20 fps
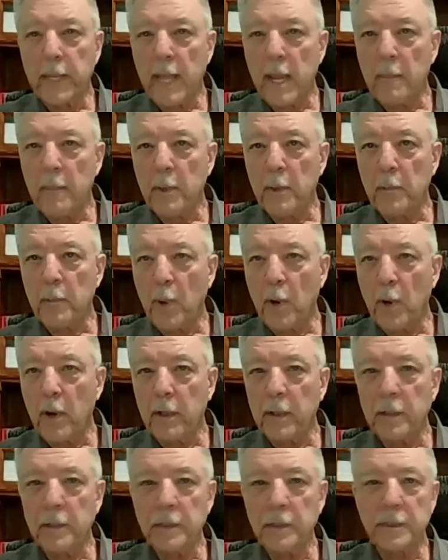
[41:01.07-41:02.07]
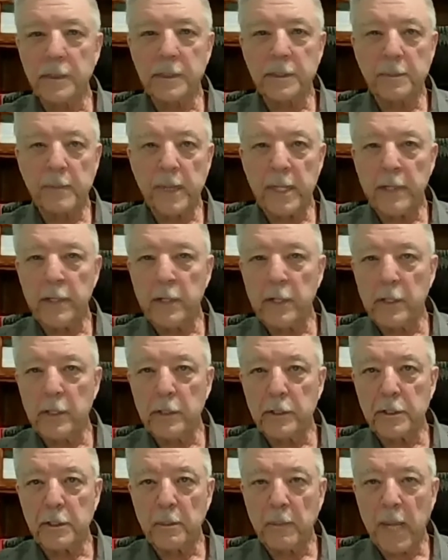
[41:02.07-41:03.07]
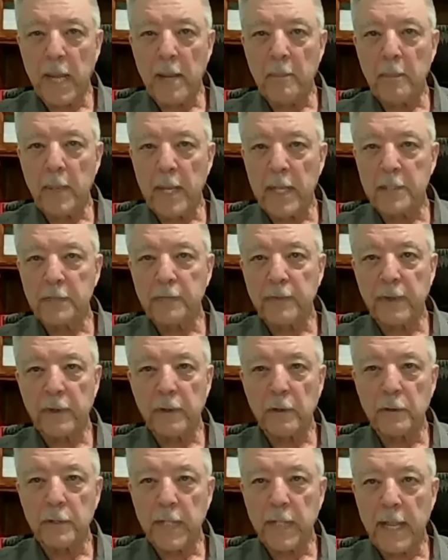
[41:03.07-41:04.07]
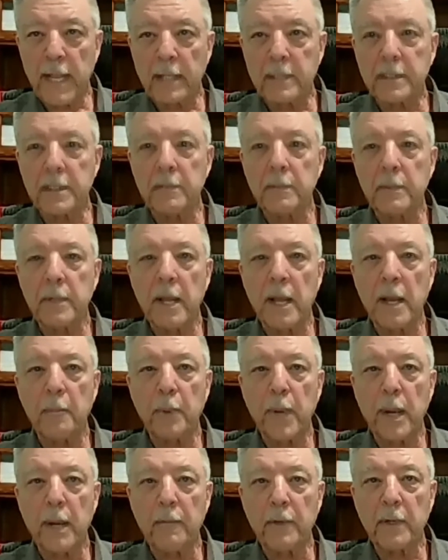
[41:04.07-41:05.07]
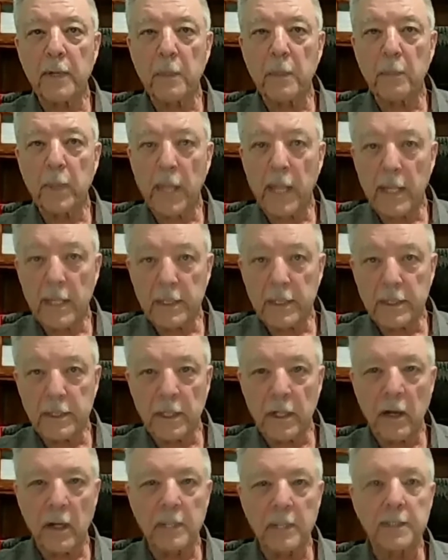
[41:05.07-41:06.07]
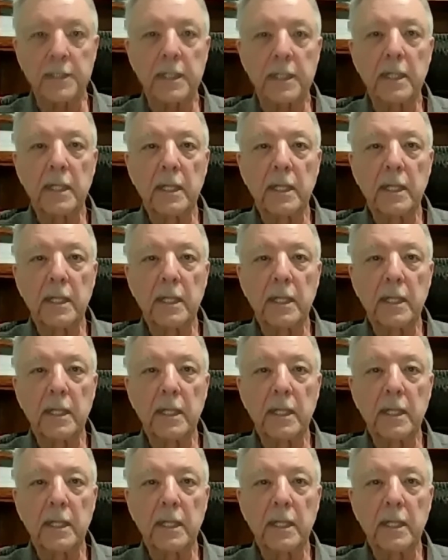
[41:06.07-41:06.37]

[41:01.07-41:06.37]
capital partners is being used to bypass federal tax and nonprofit compliance laws,